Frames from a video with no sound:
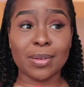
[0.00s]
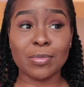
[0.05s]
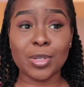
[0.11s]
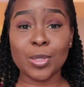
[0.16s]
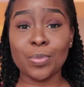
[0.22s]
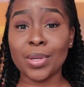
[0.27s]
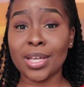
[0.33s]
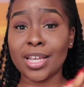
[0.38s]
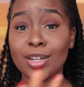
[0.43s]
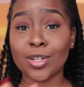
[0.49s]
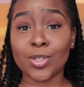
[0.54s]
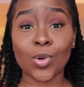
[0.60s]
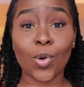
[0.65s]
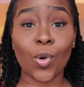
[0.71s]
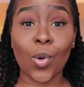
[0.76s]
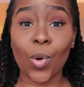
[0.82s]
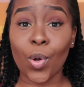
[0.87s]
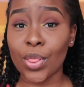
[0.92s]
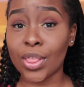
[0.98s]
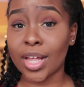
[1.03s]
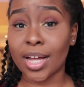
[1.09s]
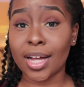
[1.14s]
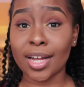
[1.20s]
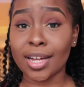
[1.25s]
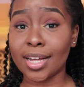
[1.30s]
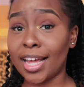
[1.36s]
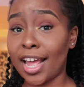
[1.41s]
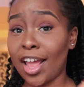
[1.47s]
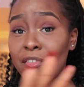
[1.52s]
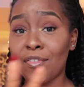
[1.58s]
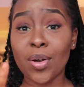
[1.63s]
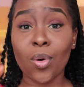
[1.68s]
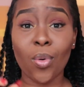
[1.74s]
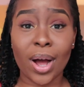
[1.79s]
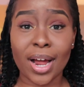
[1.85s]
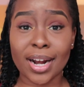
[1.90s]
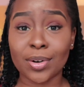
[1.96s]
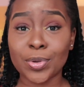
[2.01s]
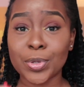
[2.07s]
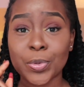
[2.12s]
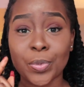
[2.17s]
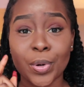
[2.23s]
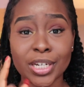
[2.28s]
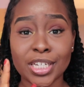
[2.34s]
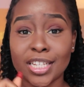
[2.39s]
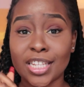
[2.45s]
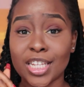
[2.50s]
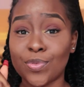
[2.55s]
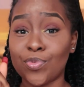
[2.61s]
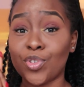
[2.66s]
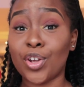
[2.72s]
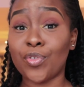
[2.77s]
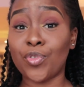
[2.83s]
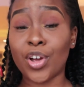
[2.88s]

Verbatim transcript: I'm speaking to all the everyone who's watching this video.